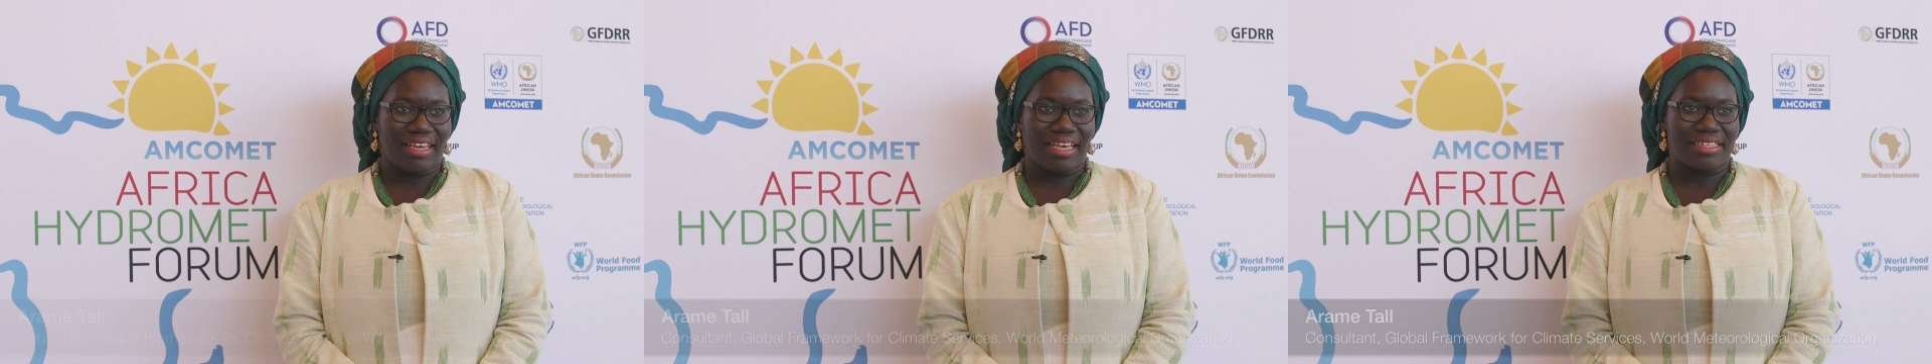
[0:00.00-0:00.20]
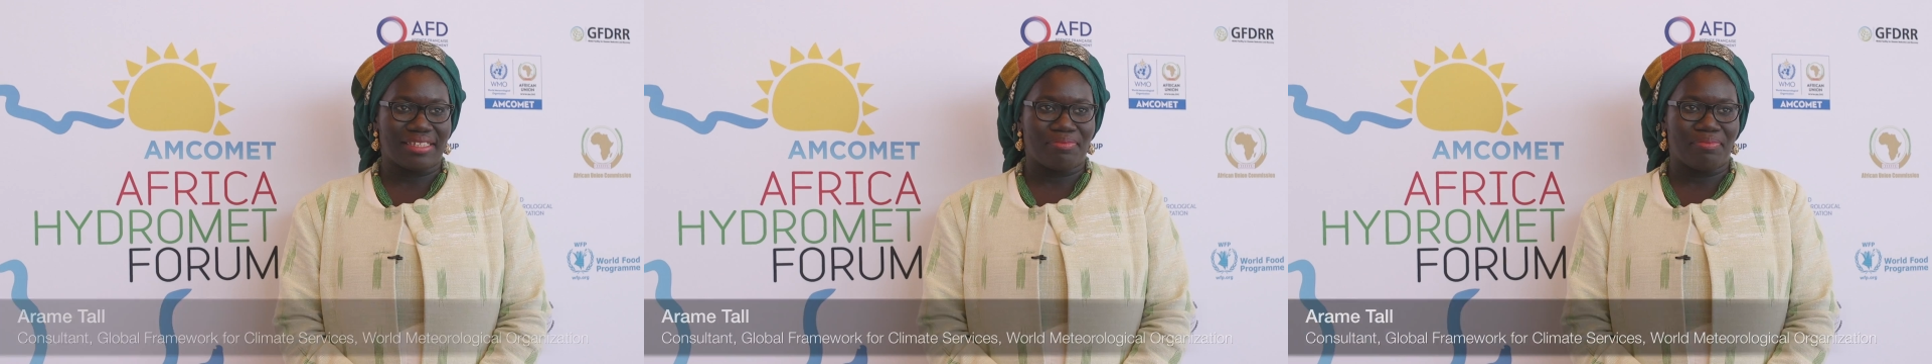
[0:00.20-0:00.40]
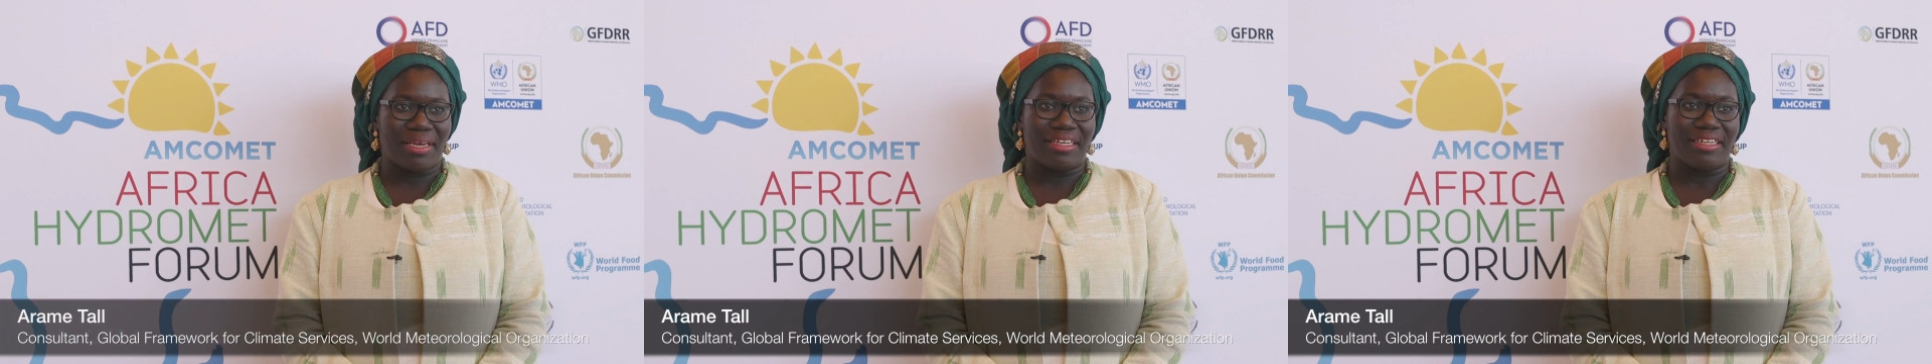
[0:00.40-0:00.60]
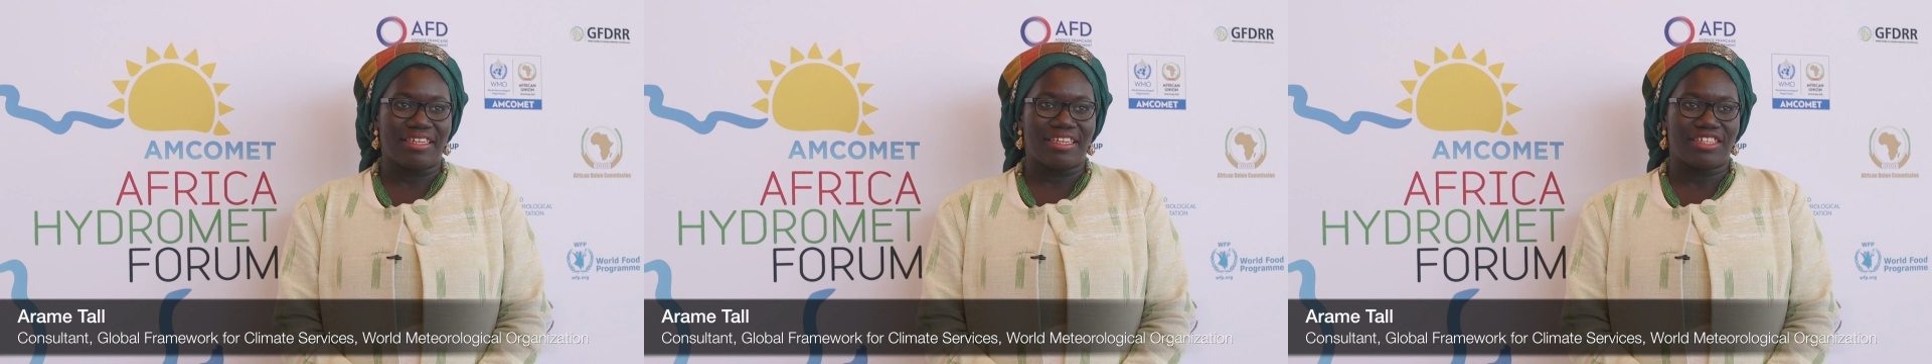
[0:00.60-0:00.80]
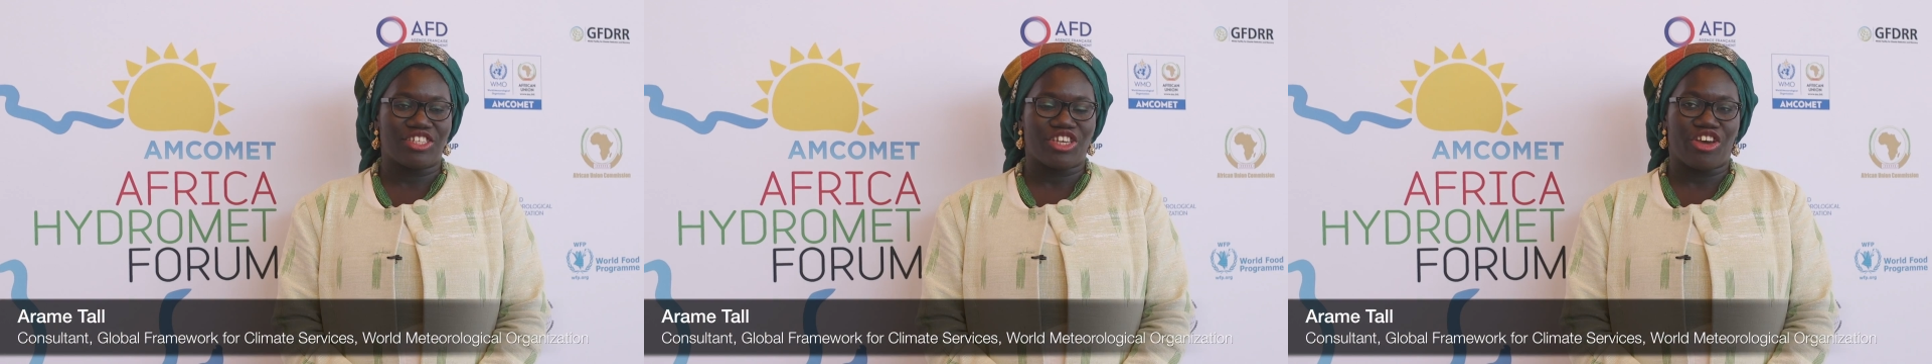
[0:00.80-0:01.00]
It's been
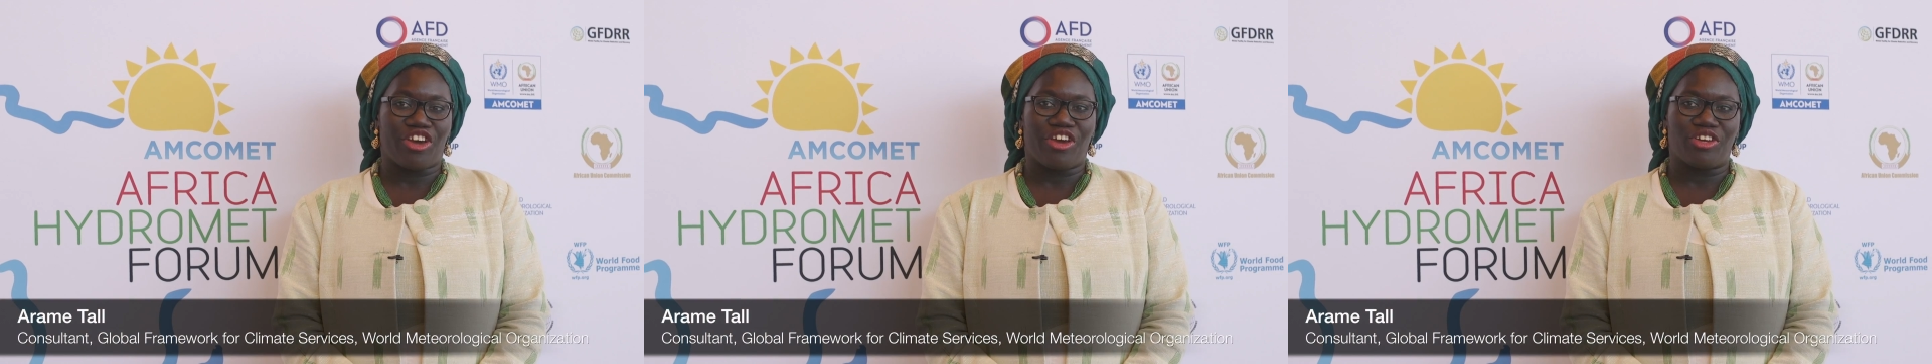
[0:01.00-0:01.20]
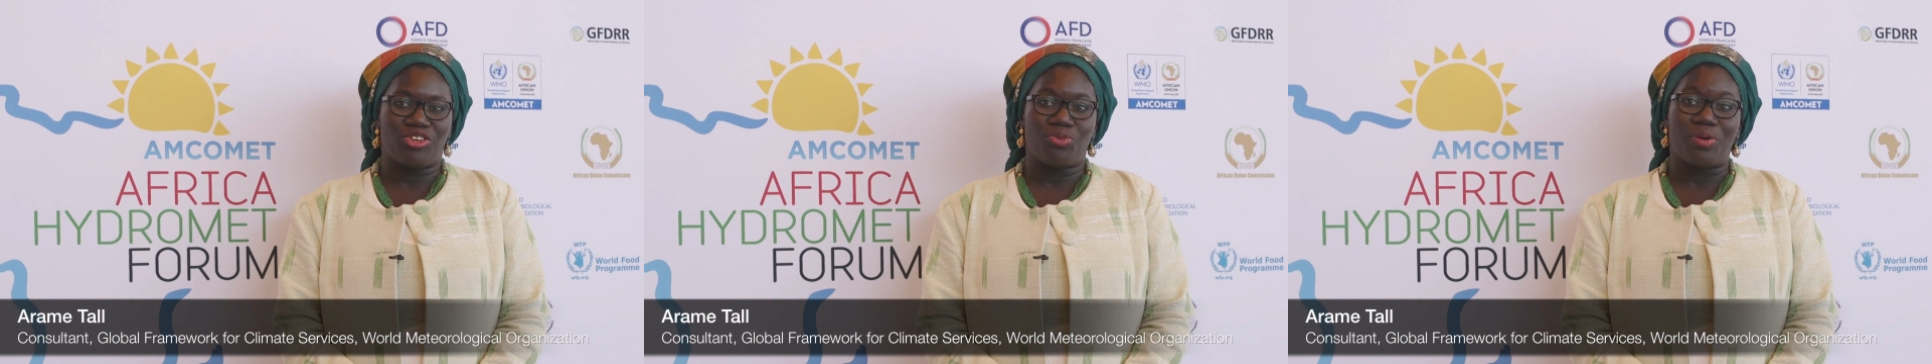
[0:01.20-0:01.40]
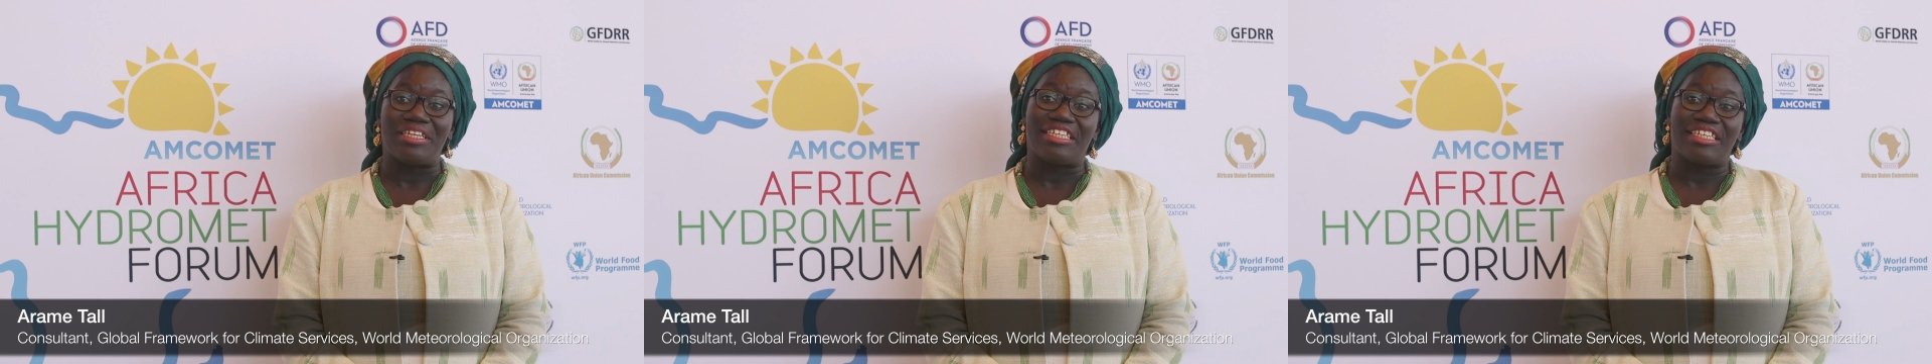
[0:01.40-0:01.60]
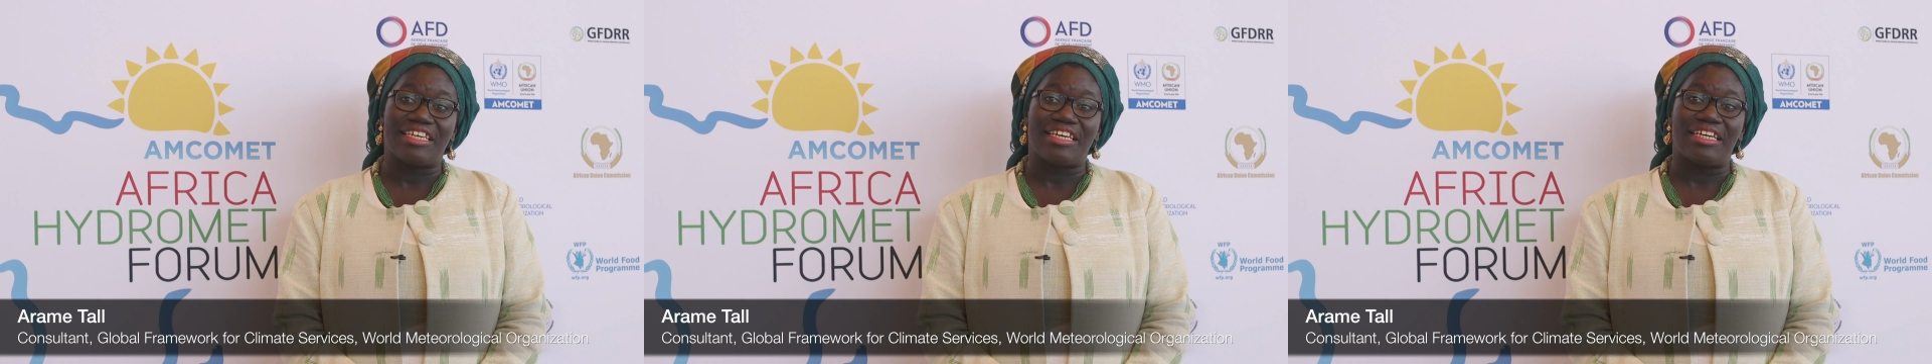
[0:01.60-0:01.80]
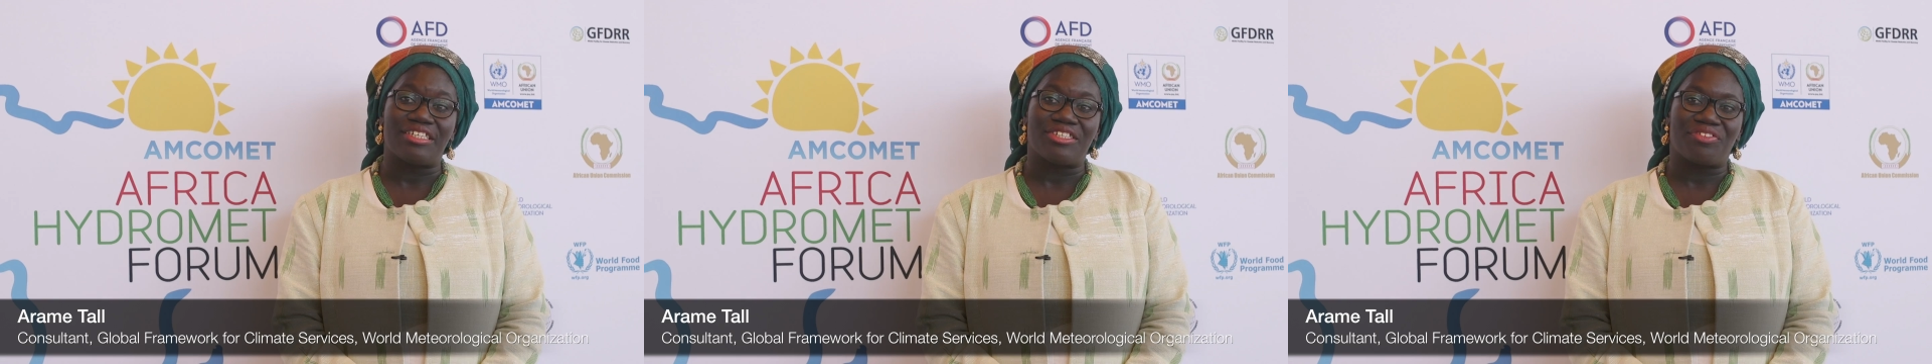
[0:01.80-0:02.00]
this year 20
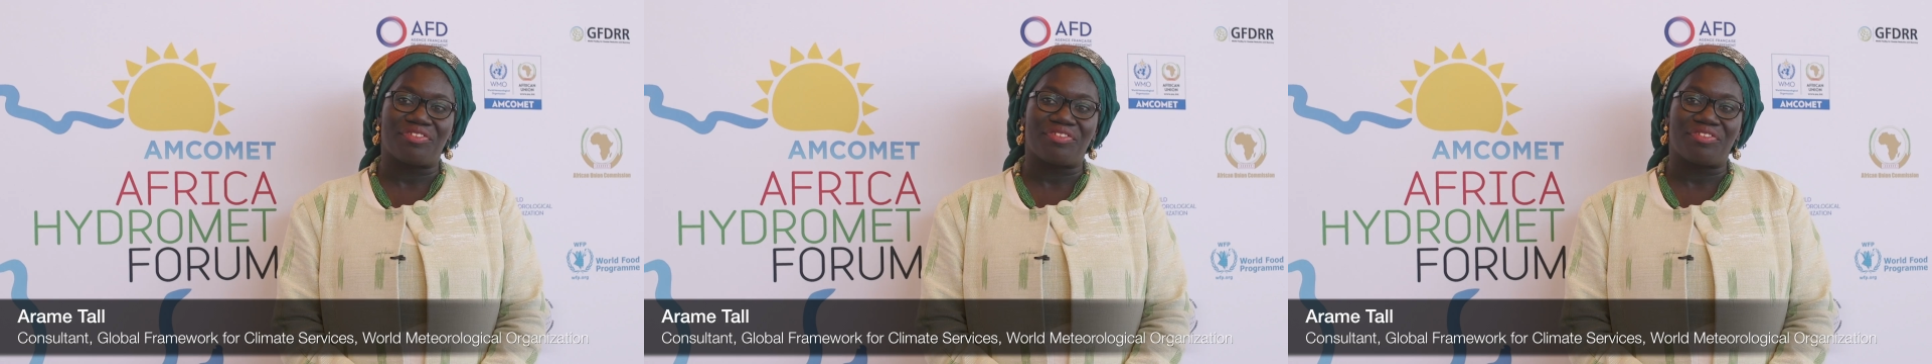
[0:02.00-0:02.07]
years